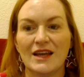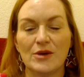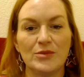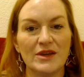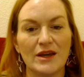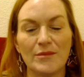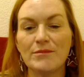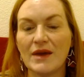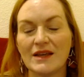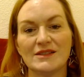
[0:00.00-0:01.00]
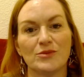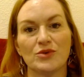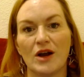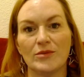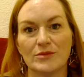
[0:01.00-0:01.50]
and be amazing
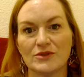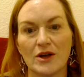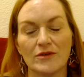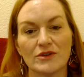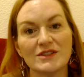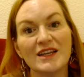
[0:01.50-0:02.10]
problem solvers